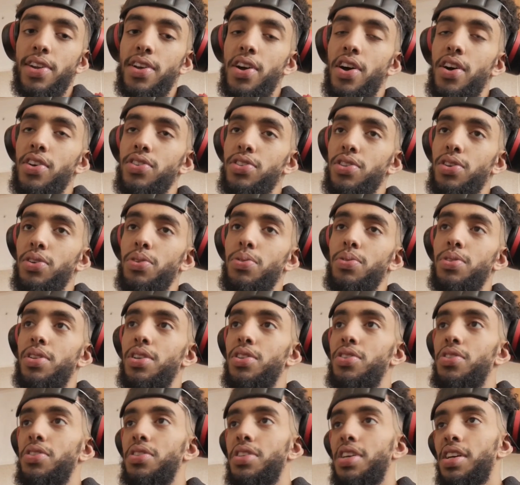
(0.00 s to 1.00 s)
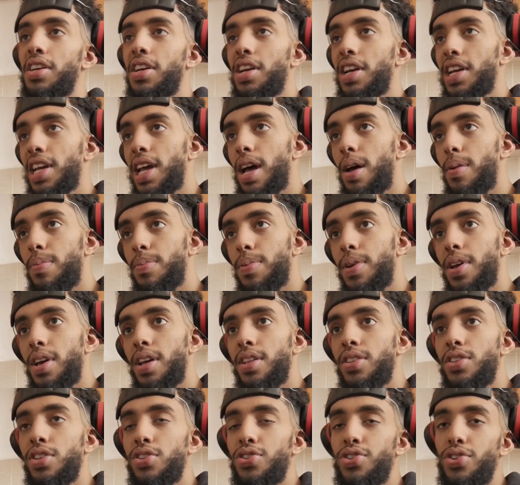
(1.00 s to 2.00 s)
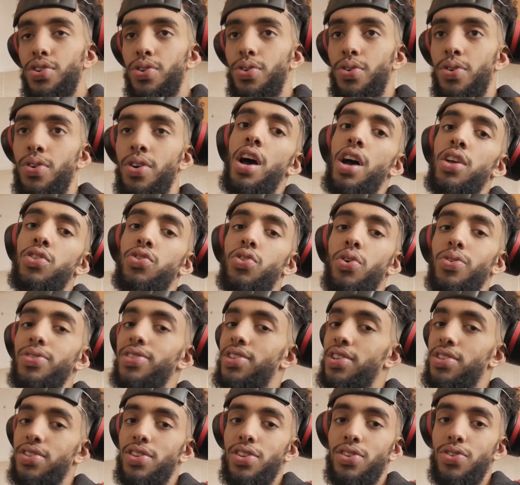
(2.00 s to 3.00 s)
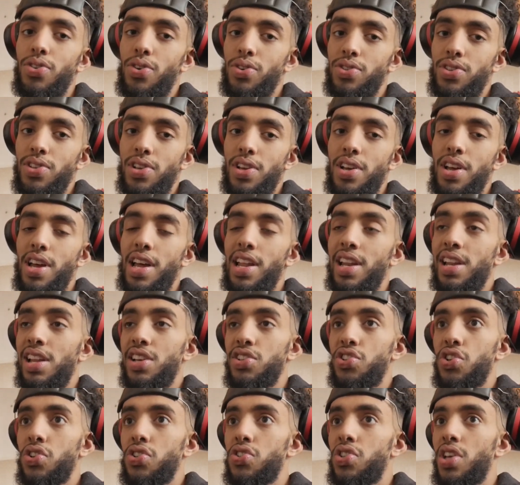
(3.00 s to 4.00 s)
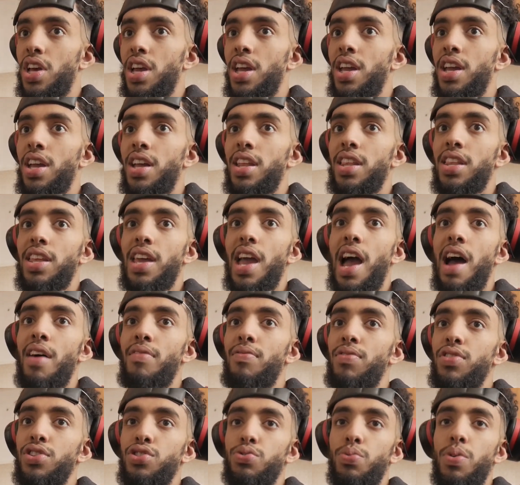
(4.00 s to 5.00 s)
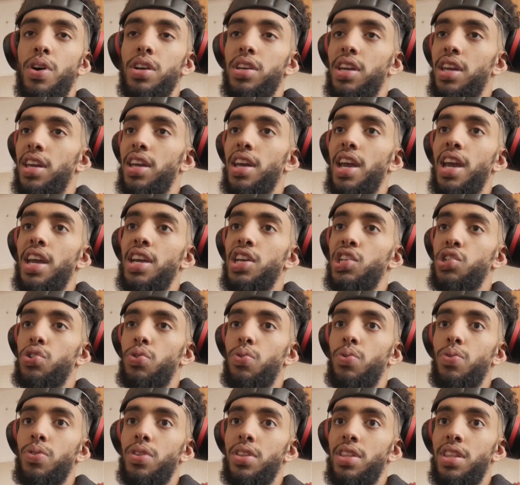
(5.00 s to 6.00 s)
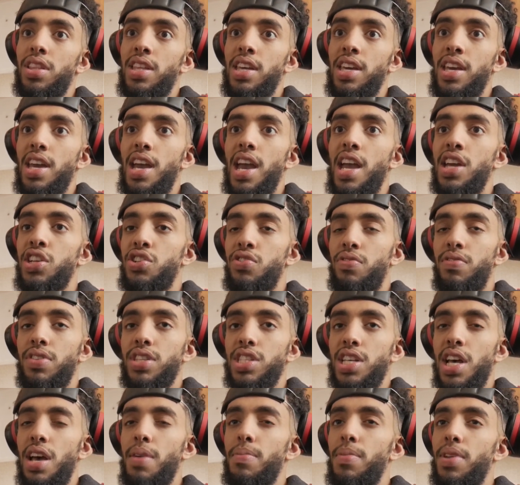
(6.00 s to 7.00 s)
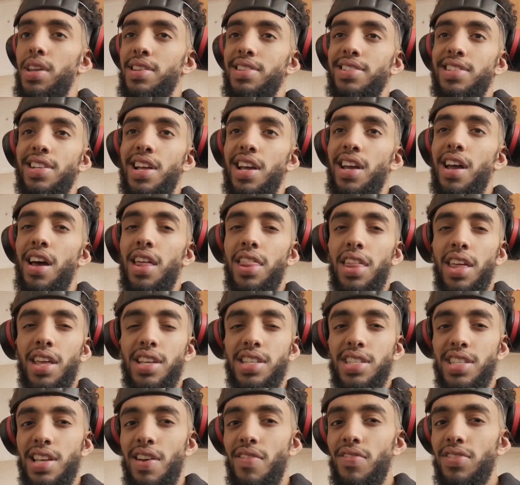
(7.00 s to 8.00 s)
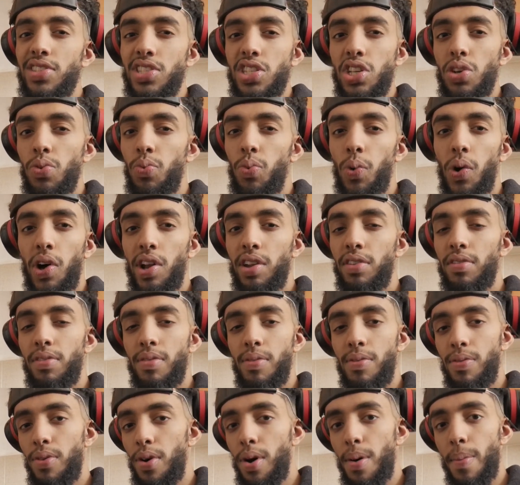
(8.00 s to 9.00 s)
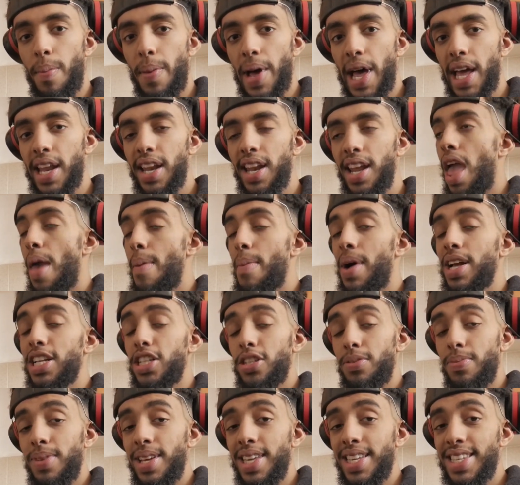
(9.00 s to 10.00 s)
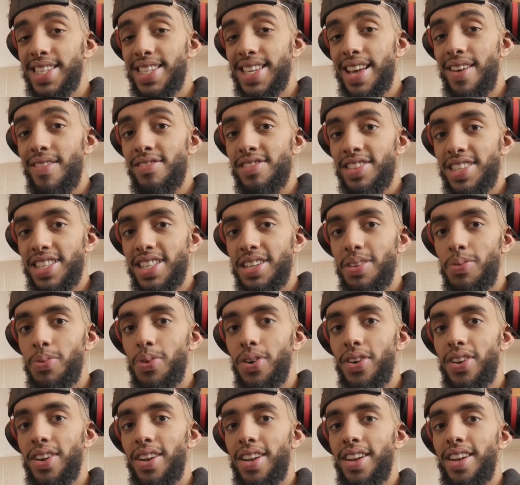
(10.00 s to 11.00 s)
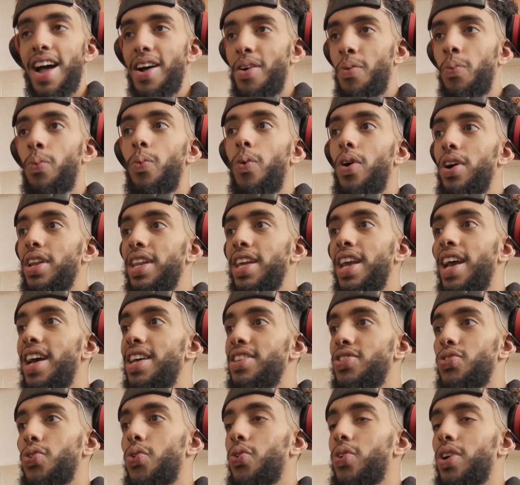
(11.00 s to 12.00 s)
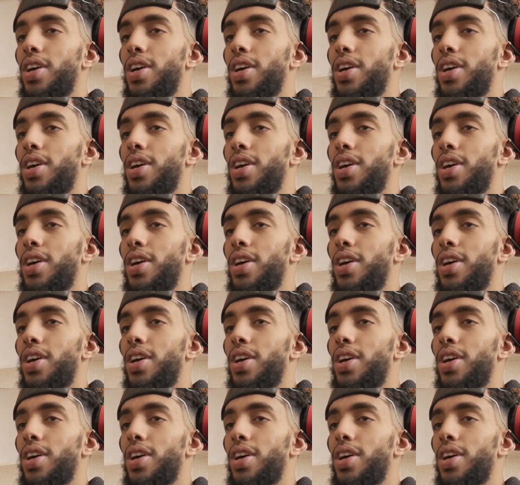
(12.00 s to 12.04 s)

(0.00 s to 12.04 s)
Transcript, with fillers: to ask you, did you take a gap year, did you not? A doctor's a doctor. And let's just say the average working age, or the age of retirement, is like, I think 71 for a man. Imagine being 71. 1 year is